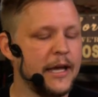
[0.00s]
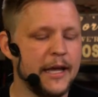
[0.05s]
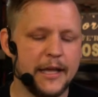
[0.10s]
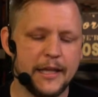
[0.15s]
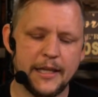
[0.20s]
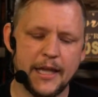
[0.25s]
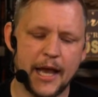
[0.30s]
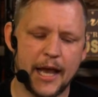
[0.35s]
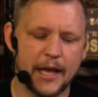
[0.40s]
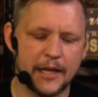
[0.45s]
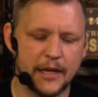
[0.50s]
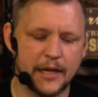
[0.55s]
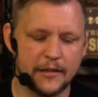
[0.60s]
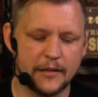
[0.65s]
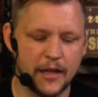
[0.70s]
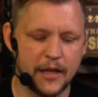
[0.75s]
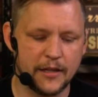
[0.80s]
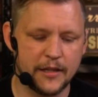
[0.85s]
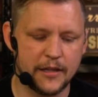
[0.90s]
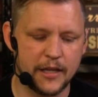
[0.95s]
Yeah, and
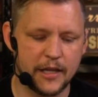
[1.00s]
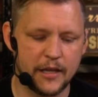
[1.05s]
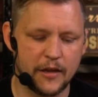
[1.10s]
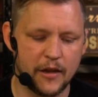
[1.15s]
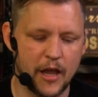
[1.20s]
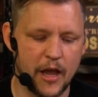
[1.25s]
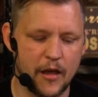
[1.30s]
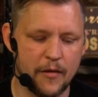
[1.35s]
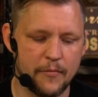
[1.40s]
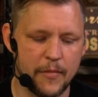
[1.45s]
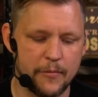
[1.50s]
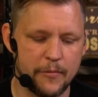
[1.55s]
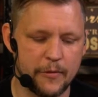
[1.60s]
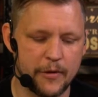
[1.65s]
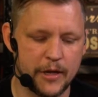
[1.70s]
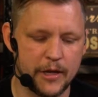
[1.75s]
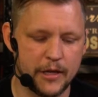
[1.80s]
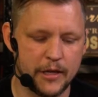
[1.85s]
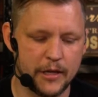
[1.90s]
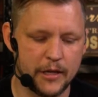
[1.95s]
I think
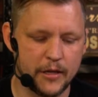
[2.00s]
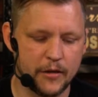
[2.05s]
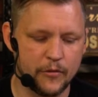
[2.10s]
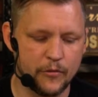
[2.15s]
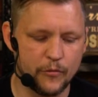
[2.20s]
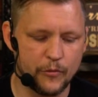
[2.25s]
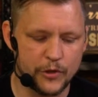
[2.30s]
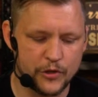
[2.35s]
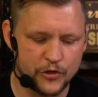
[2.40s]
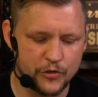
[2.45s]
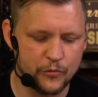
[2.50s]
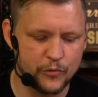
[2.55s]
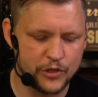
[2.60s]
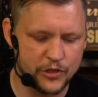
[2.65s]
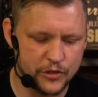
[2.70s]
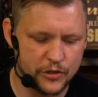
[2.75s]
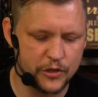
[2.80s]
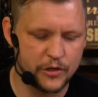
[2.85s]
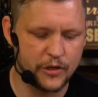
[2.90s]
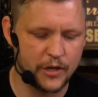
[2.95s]
maybe we
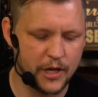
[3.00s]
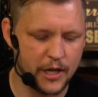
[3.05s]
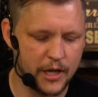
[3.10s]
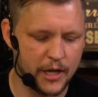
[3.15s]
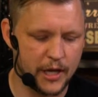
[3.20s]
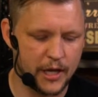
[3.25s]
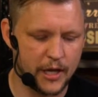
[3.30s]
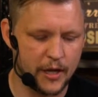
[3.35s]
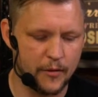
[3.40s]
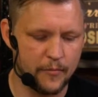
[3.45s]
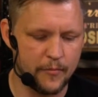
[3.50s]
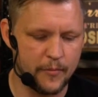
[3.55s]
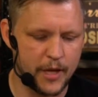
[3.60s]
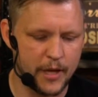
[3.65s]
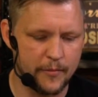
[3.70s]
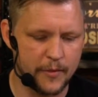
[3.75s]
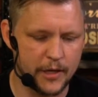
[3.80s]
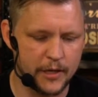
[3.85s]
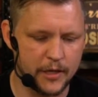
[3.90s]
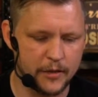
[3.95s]
should
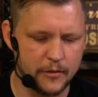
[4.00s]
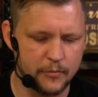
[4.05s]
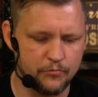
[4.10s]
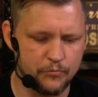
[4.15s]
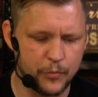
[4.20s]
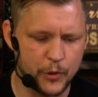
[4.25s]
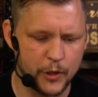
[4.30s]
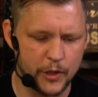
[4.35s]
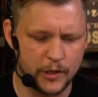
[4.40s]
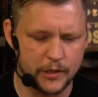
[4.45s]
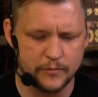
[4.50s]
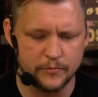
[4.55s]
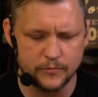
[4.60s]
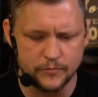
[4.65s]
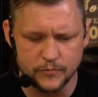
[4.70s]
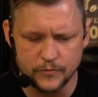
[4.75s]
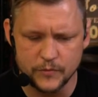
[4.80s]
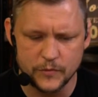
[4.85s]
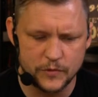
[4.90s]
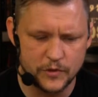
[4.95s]
maybe
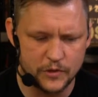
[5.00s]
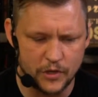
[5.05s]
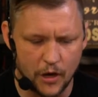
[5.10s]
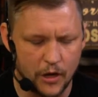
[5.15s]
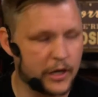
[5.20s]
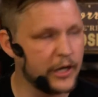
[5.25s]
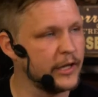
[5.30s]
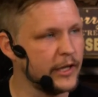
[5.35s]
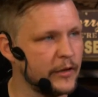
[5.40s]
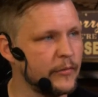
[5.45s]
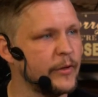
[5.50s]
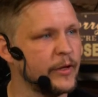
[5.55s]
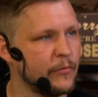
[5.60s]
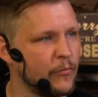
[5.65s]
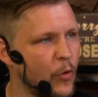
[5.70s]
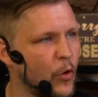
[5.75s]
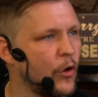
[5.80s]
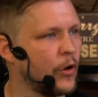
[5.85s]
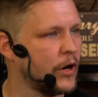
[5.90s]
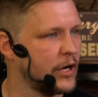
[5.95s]
talk a little bit
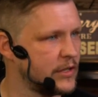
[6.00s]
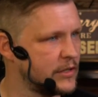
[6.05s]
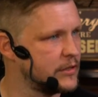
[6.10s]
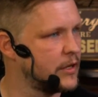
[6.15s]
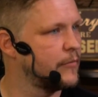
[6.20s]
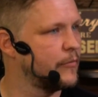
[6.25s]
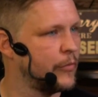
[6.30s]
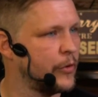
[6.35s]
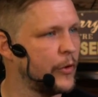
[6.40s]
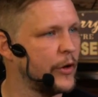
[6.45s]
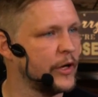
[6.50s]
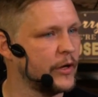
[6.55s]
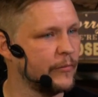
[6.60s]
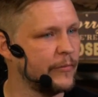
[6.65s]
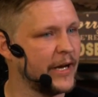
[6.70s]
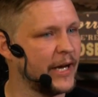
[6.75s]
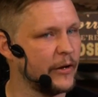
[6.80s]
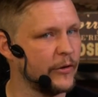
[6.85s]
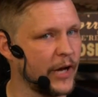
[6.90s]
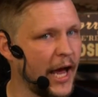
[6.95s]
more at some point
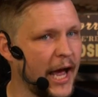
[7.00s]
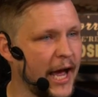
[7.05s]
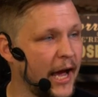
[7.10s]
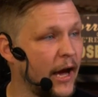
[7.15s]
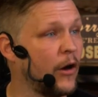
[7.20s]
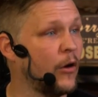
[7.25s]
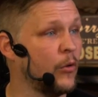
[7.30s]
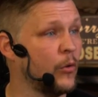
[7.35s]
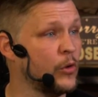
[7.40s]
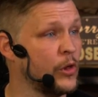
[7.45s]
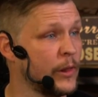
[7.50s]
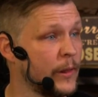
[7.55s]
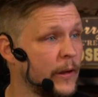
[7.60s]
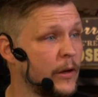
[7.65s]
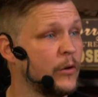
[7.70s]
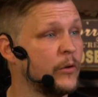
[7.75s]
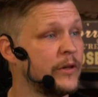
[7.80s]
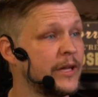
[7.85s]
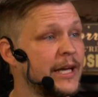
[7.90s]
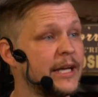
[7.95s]
about how
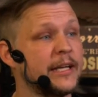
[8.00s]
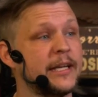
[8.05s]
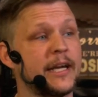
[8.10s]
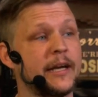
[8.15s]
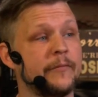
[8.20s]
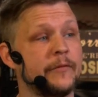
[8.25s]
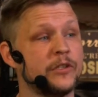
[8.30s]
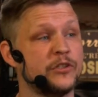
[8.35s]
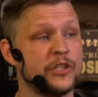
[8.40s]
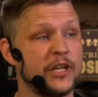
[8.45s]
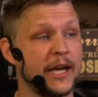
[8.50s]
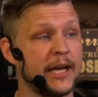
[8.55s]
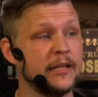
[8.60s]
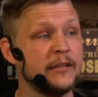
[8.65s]
low that damage gets